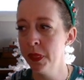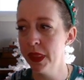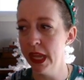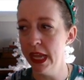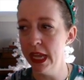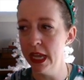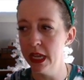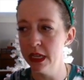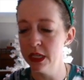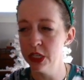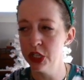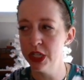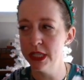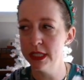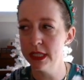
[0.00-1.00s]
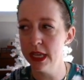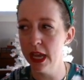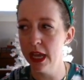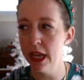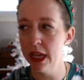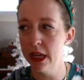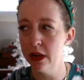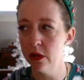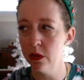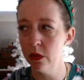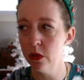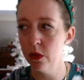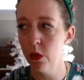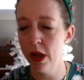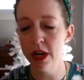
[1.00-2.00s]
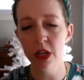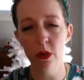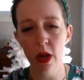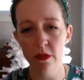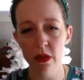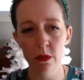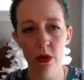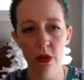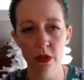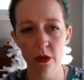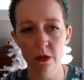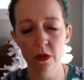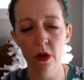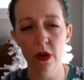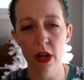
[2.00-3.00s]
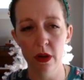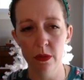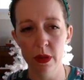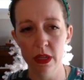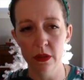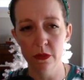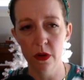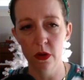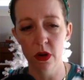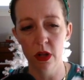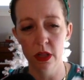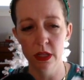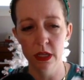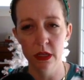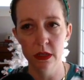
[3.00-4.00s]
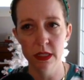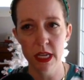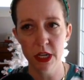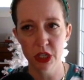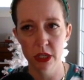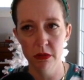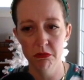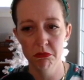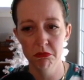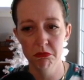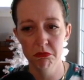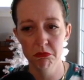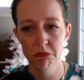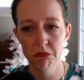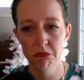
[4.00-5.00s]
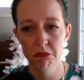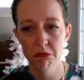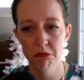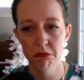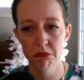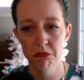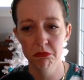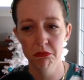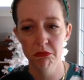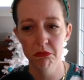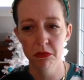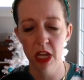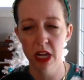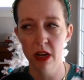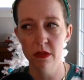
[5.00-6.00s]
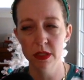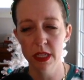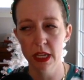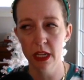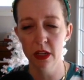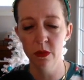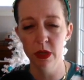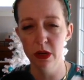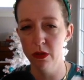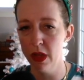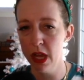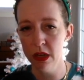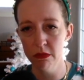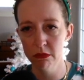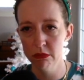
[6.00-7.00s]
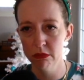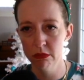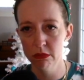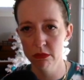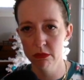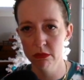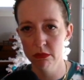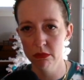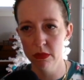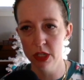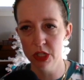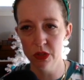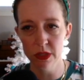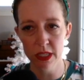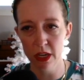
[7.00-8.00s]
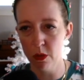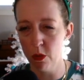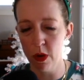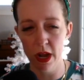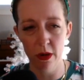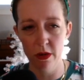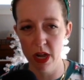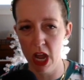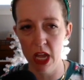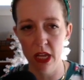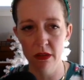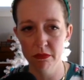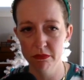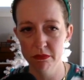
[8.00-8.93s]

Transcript: And she said, why don't you have them pull their phone out and make the phone call in session? And I was like, can we do that? And she was like, why not?